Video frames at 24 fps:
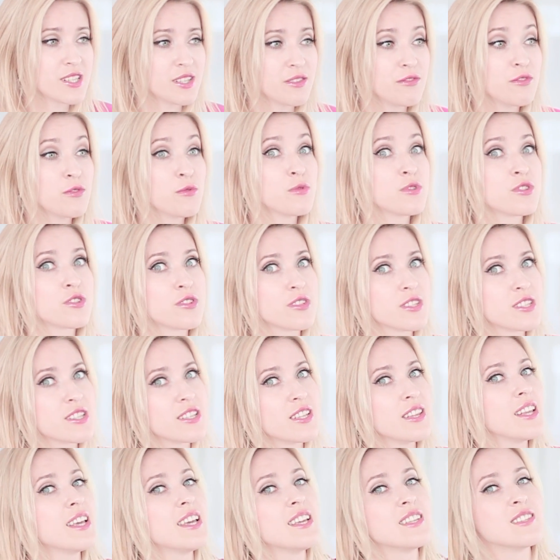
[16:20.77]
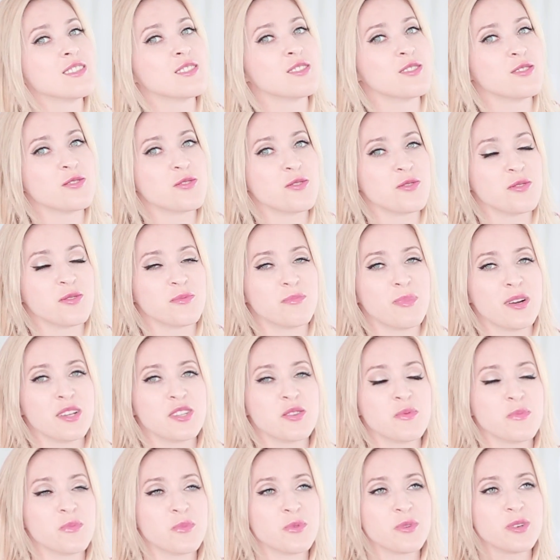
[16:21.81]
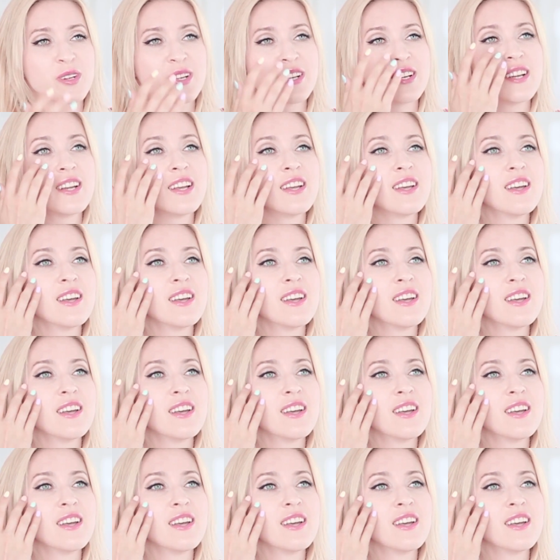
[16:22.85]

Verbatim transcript: if you would translate it into a much more